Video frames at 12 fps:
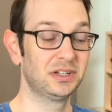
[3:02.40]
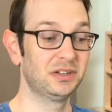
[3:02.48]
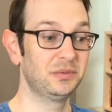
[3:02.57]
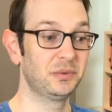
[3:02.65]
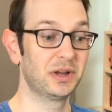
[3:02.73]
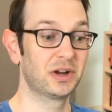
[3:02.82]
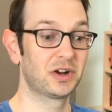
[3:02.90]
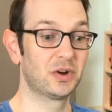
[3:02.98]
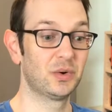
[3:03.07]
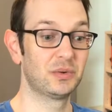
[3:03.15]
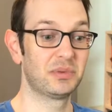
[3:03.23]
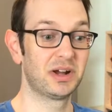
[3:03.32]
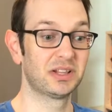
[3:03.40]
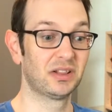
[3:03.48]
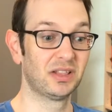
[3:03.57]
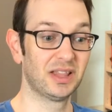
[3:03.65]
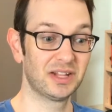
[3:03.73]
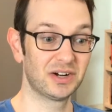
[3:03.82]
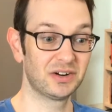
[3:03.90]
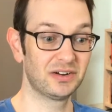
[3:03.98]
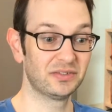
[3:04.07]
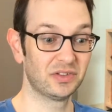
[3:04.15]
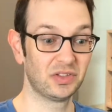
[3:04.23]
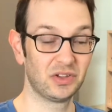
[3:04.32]
We are going by the letter of
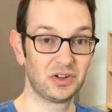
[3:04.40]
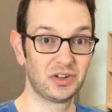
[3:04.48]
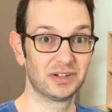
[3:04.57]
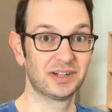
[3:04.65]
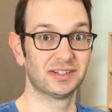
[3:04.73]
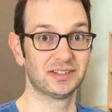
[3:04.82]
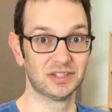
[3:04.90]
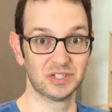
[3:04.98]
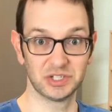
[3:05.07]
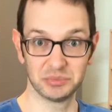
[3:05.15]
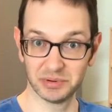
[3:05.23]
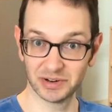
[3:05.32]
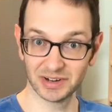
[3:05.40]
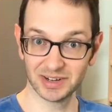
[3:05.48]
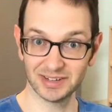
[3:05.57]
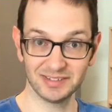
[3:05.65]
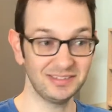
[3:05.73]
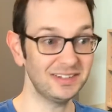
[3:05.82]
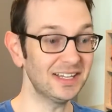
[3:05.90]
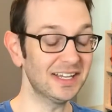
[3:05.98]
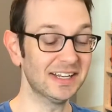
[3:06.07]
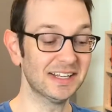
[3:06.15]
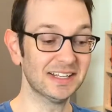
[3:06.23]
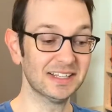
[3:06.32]
the law, not the spirit.
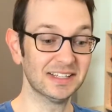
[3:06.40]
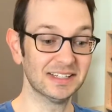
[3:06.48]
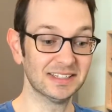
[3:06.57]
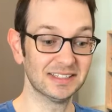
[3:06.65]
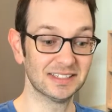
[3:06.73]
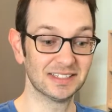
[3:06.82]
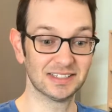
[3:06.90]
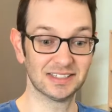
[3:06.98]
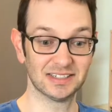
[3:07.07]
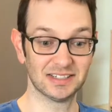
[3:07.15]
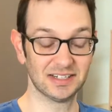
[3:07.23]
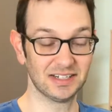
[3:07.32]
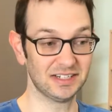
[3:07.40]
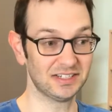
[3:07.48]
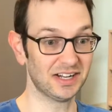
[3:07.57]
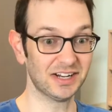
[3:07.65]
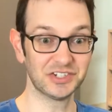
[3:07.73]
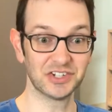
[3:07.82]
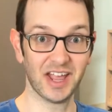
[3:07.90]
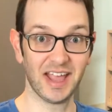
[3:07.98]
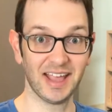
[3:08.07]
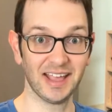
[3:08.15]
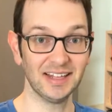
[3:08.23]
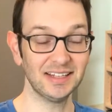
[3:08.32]
It touched a
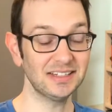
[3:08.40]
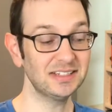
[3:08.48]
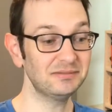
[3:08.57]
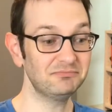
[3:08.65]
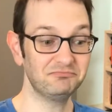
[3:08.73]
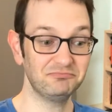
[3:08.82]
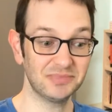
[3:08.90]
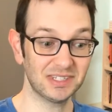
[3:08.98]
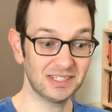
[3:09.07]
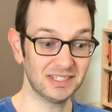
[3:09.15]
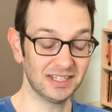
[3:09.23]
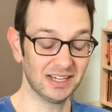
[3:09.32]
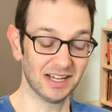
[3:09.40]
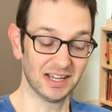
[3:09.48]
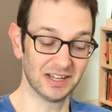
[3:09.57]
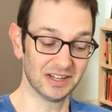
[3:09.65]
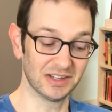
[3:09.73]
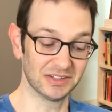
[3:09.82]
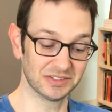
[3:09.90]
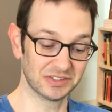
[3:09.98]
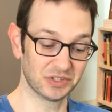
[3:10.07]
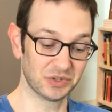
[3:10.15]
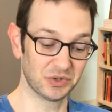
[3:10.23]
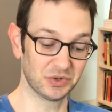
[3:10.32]
hand.
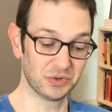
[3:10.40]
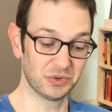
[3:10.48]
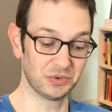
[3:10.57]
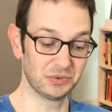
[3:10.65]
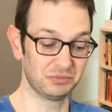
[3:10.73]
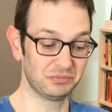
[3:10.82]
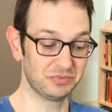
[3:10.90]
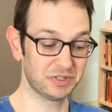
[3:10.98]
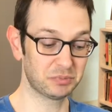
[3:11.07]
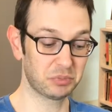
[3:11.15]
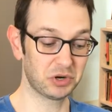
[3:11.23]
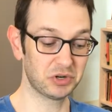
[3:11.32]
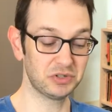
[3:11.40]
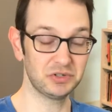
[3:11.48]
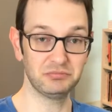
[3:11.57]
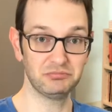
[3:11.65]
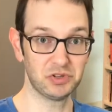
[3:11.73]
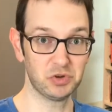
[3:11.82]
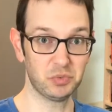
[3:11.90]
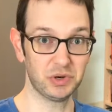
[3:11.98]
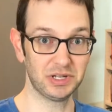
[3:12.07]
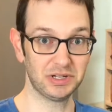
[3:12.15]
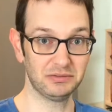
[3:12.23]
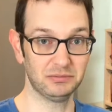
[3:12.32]
So Spurs, you
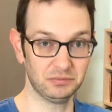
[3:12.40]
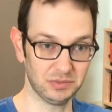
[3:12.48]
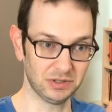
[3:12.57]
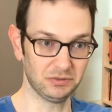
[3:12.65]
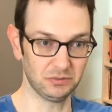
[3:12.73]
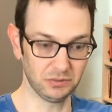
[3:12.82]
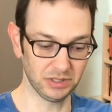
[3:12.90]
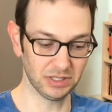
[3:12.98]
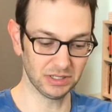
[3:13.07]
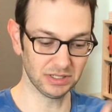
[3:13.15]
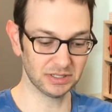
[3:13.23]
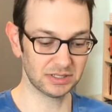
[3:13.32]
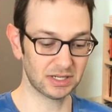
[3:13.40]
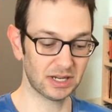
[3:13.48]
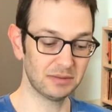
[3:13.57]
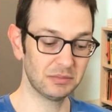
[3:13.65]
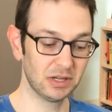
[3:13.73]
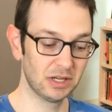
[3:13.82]
win this time.